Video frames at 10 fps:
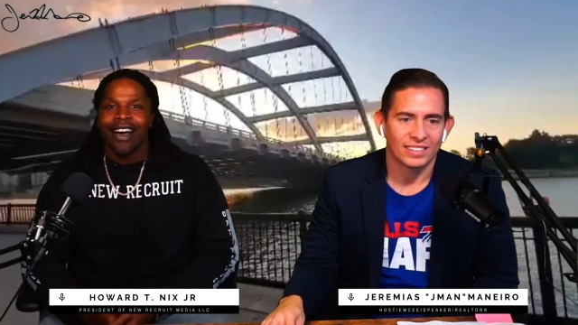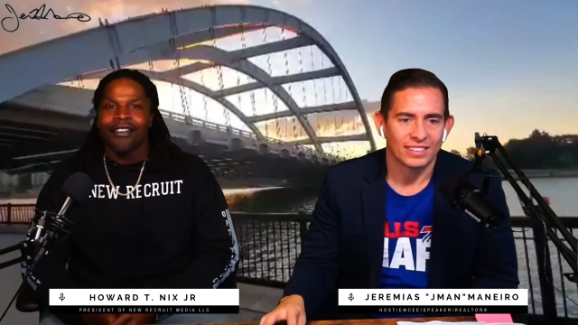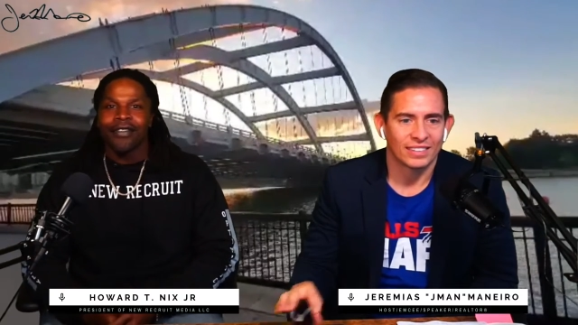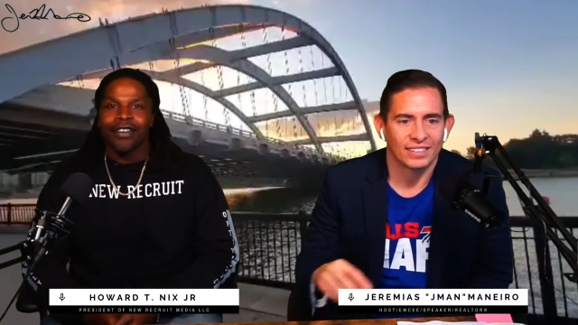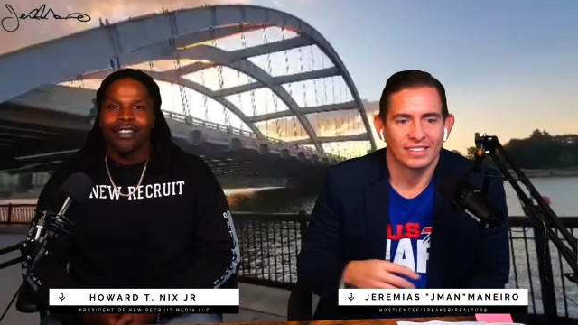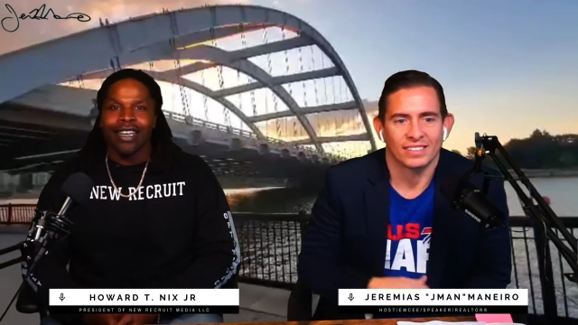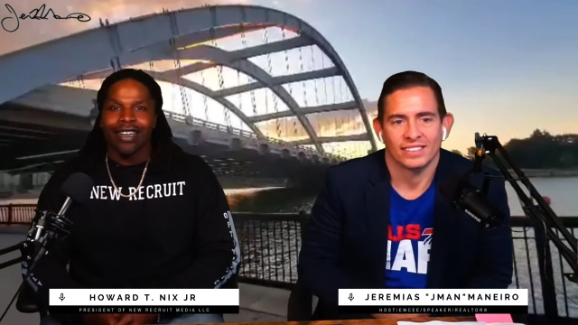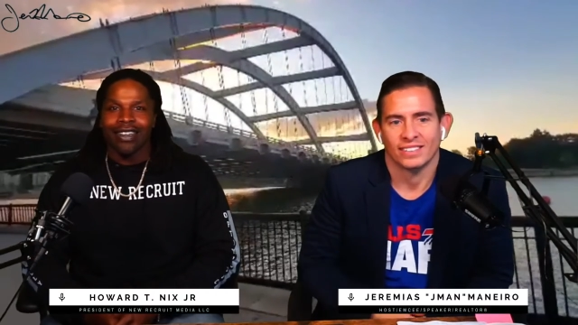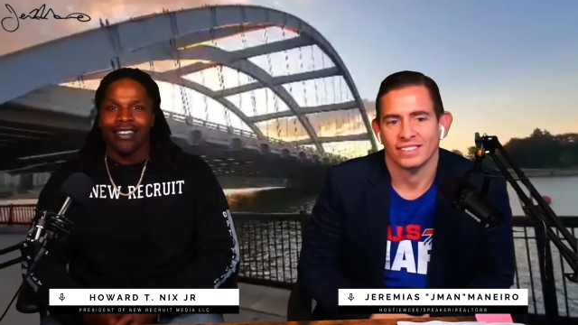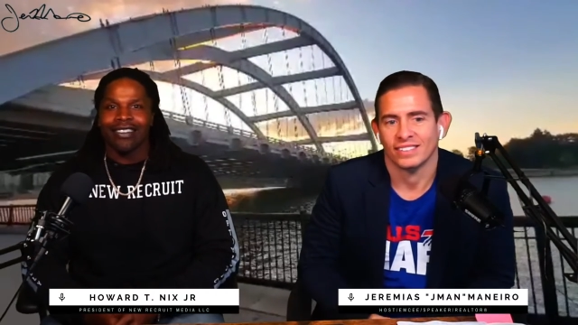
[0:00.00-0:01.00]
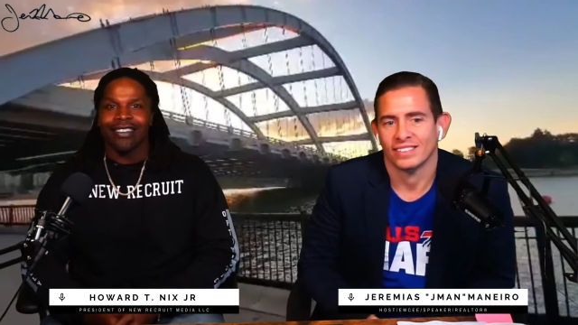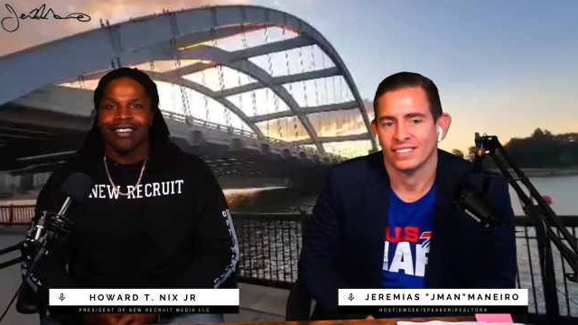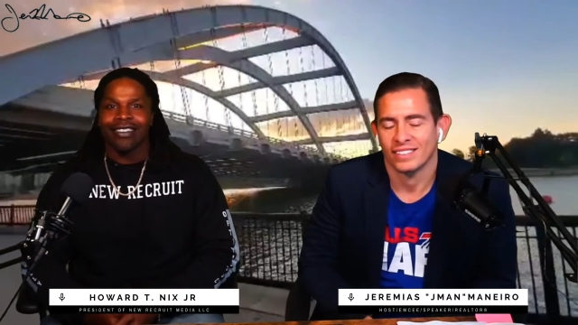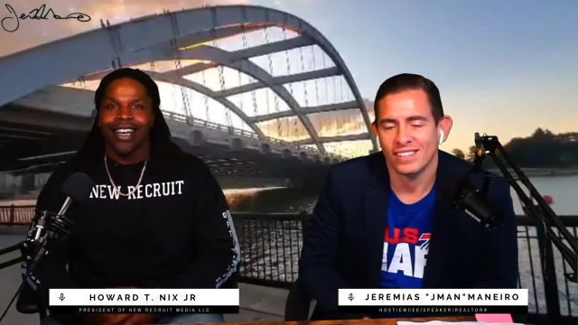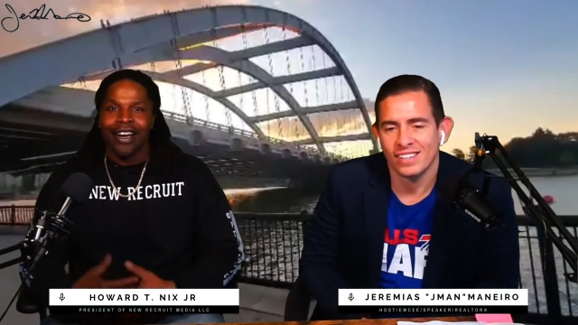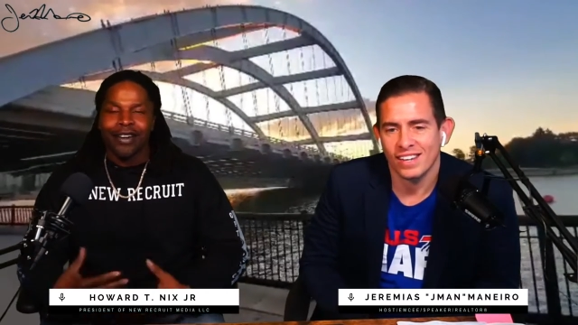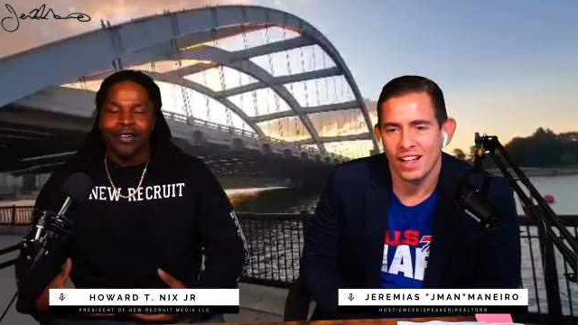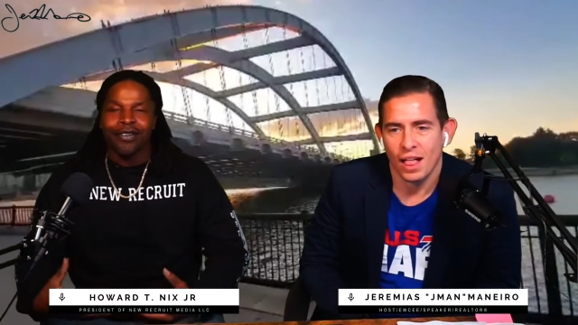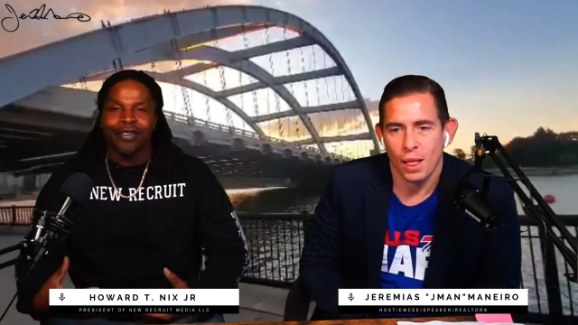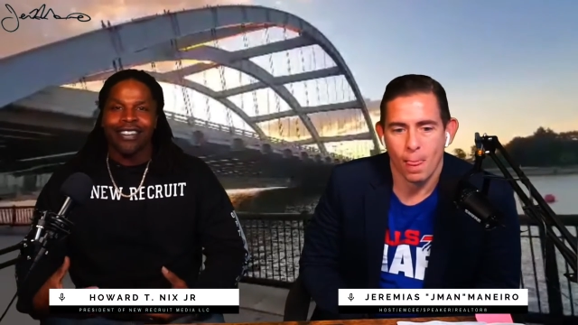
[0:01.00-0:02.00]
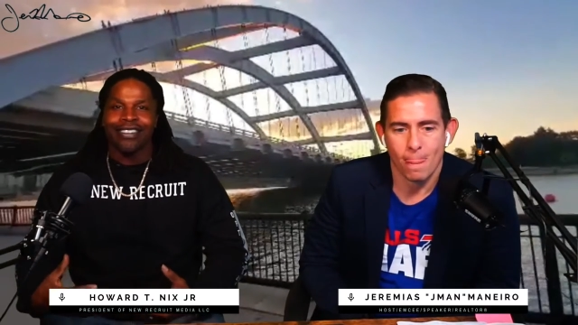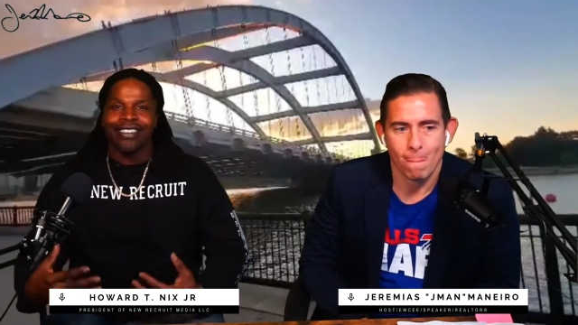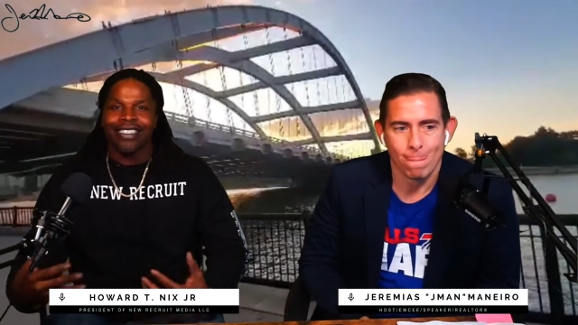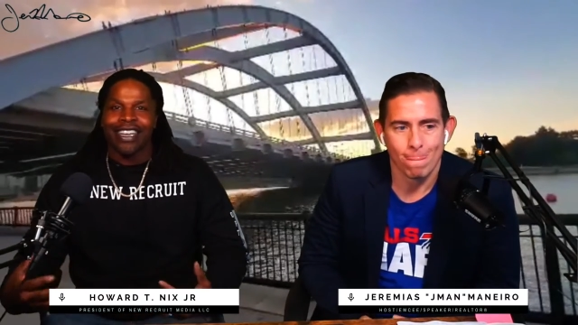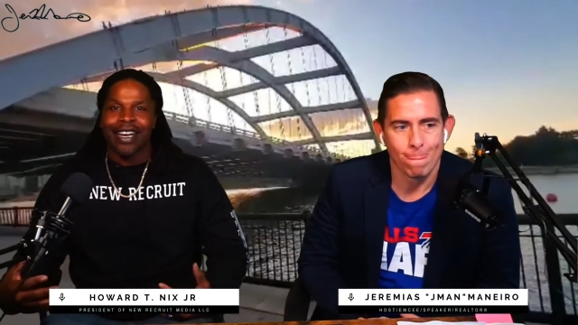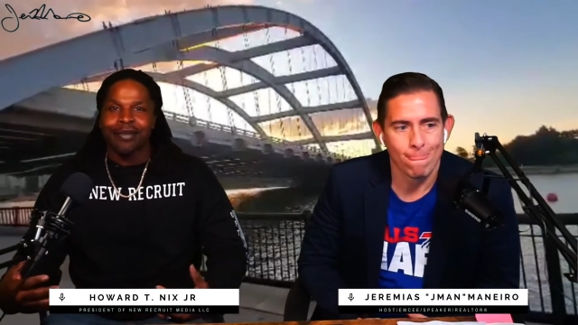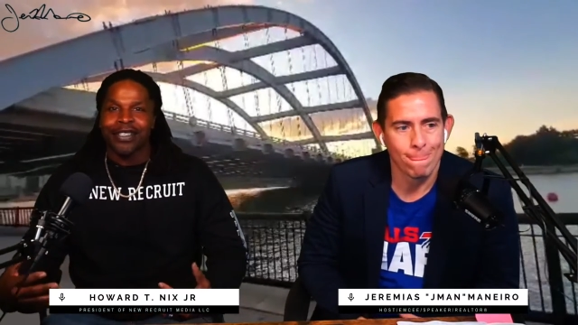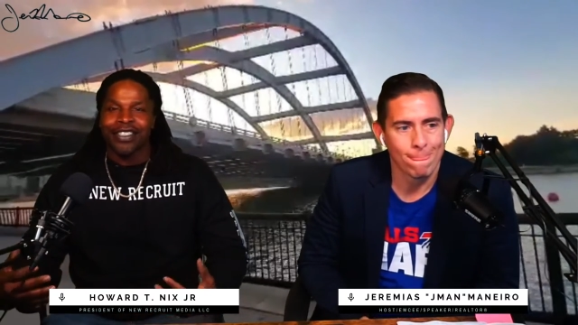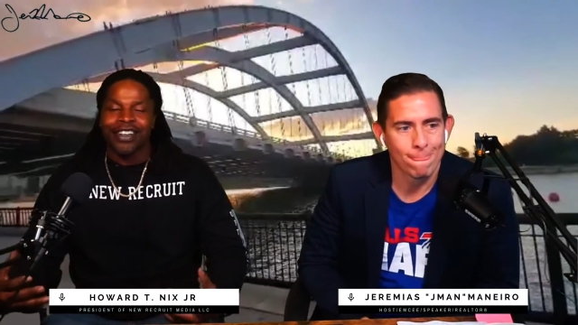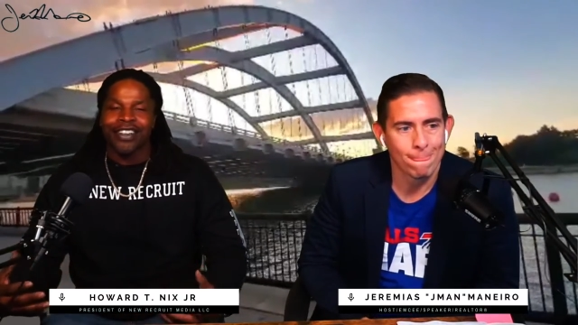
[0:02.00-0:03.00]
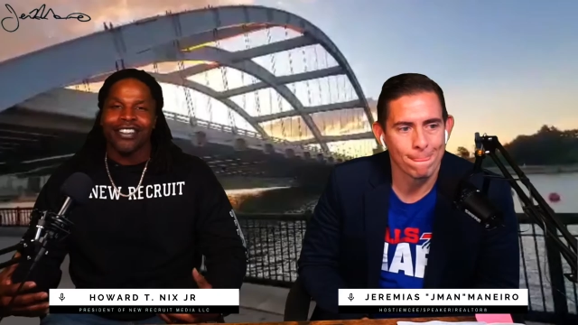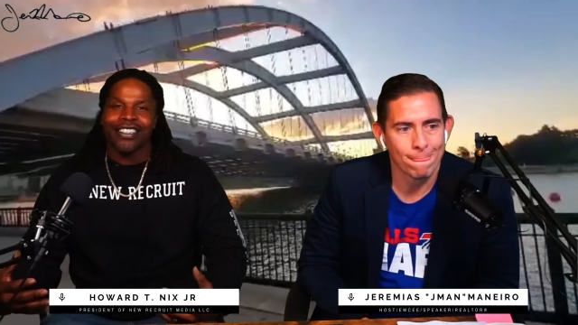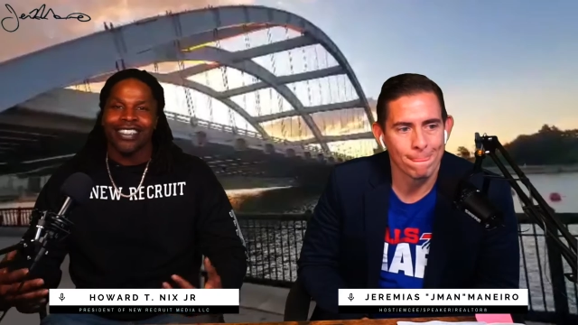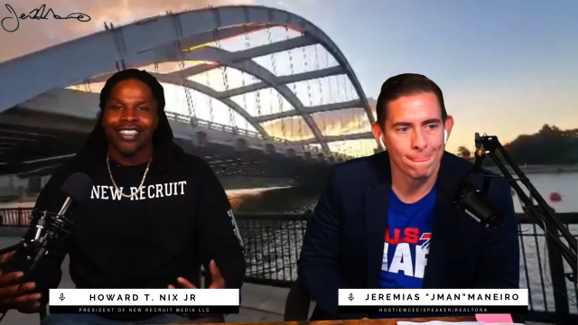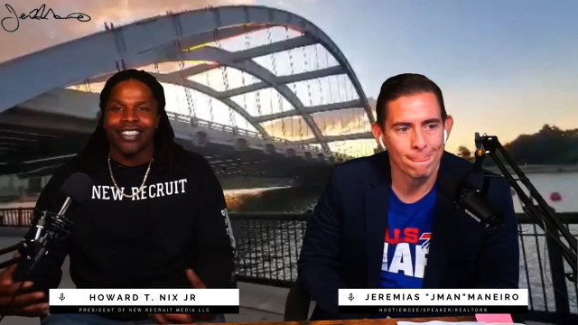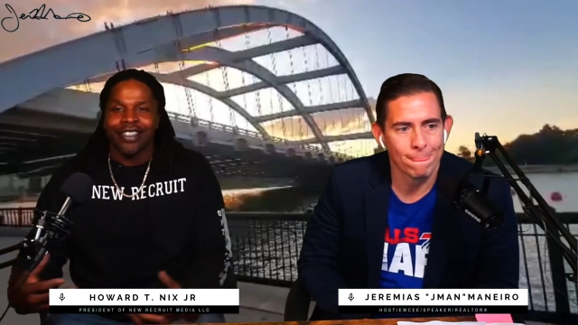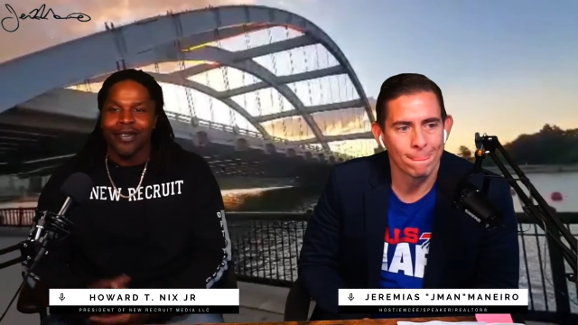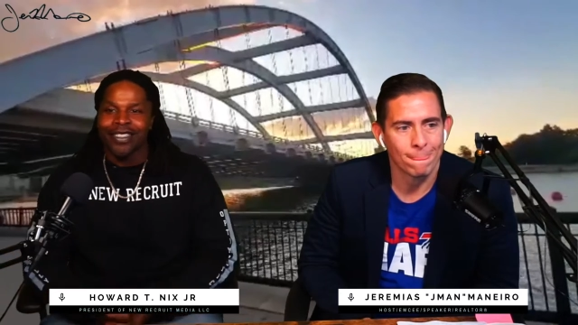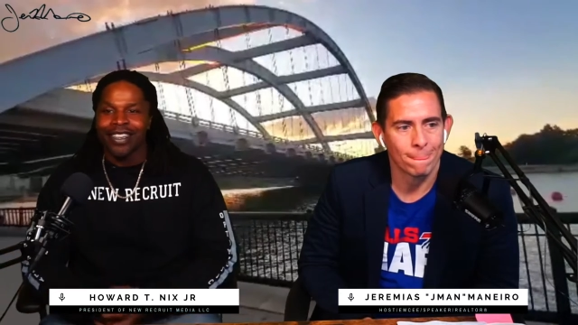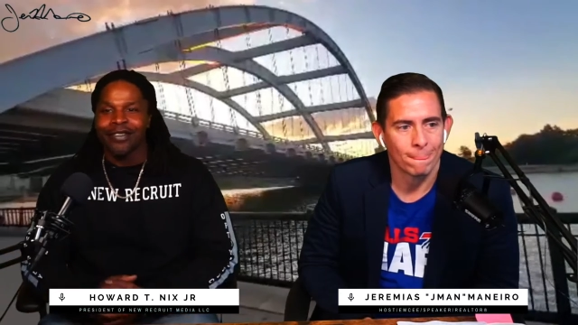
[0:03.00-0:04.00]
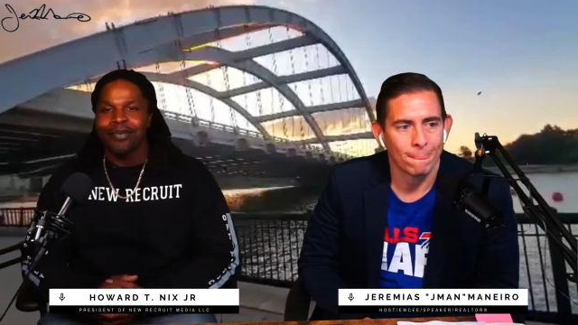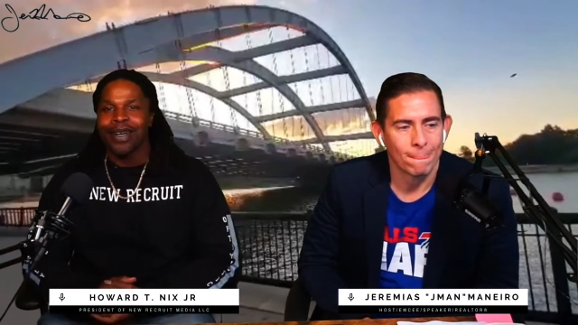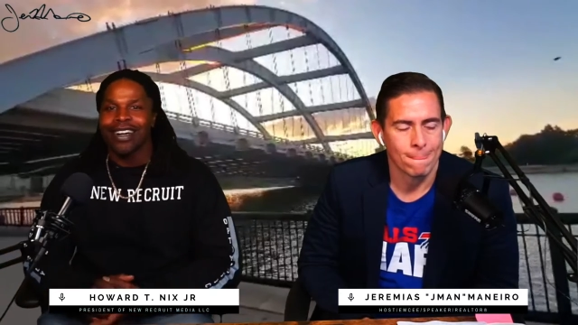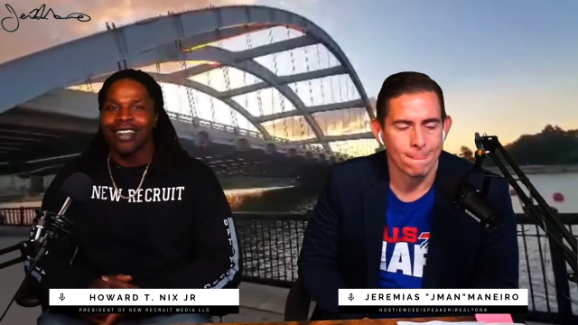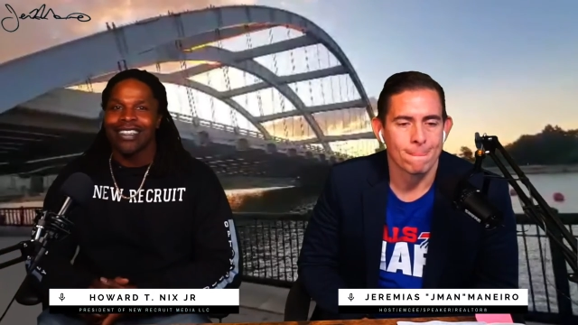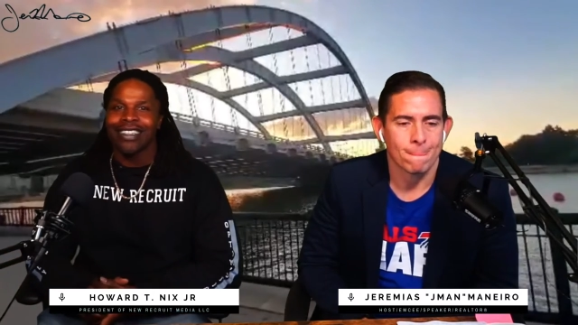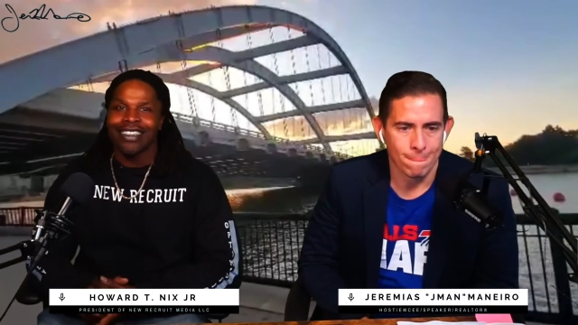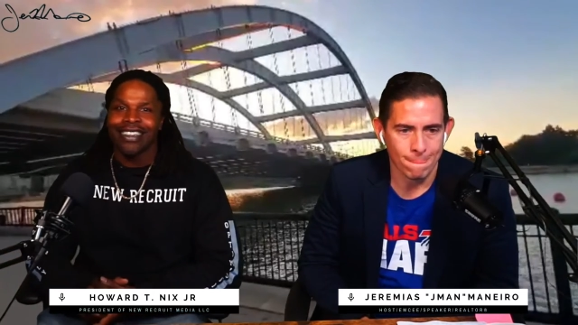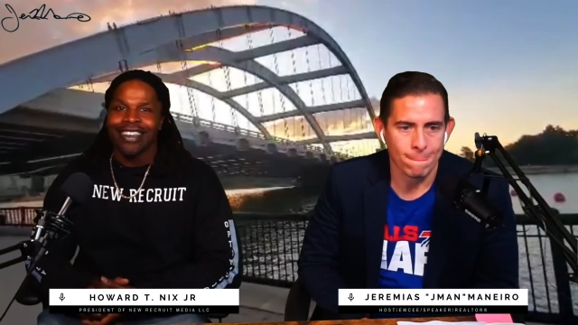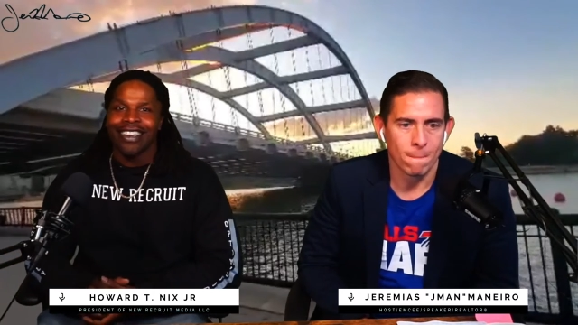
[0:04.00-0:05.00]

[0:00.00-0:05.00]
Speaker 1: I feel like now is the time to start sharing it with everybody.